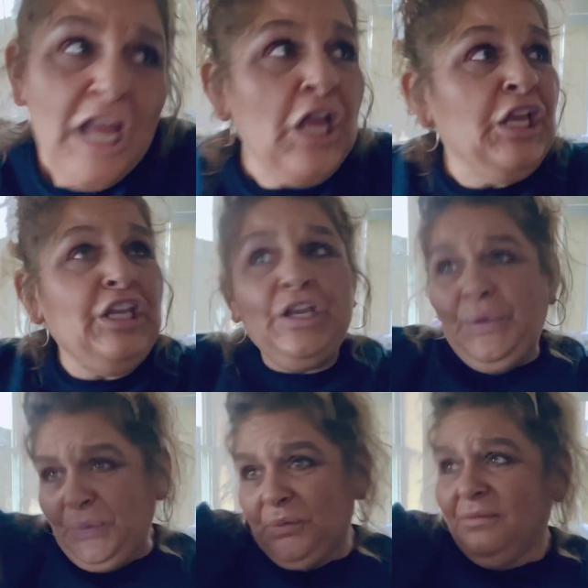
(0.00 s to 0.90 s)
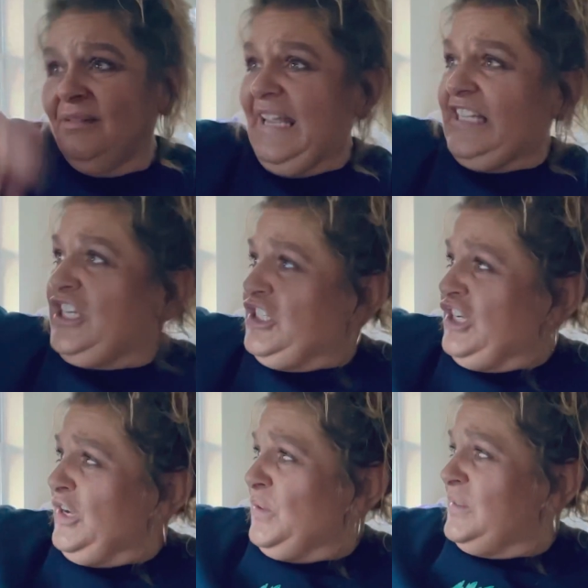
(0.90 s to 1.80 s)
You get to
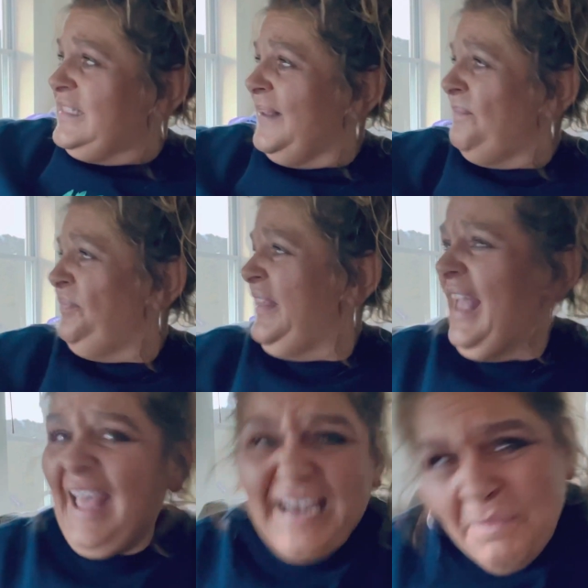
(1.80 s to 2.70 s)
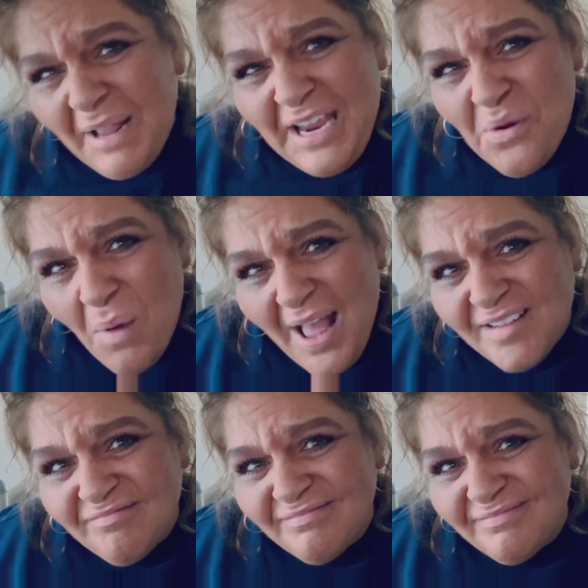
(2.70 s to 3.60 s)
choose anybody you want,
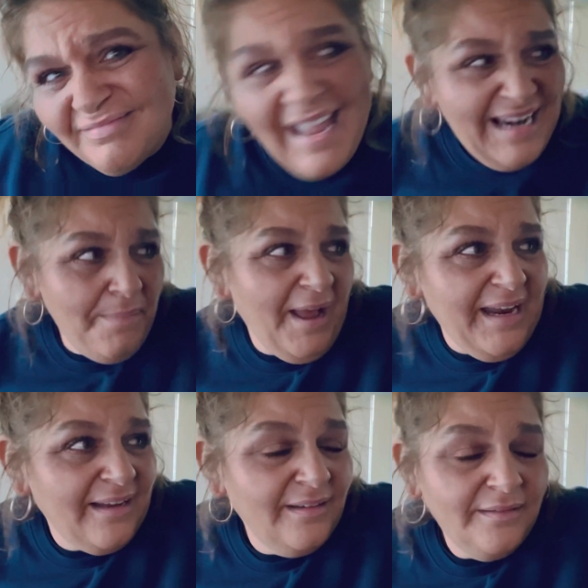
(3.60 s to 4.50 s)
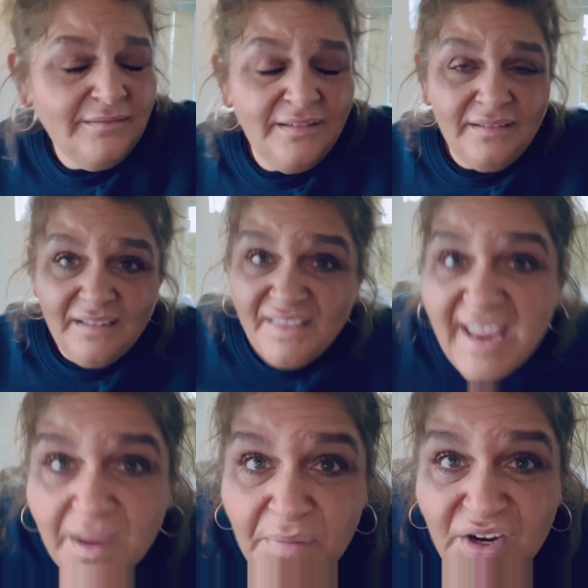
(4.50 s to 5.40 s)
anybody, and they
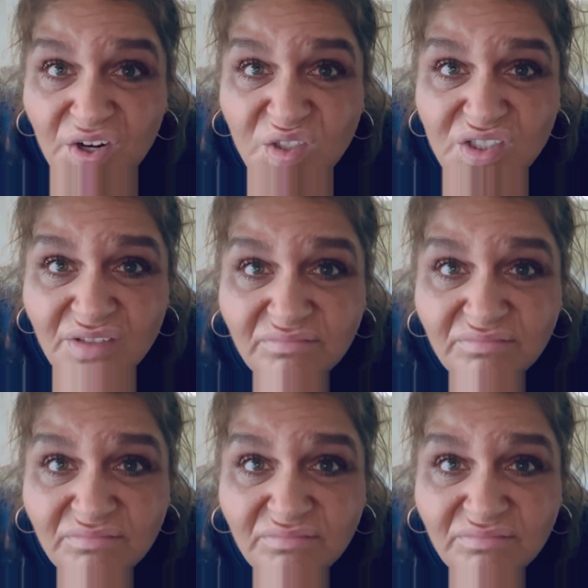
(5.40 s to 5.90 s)
can be yours.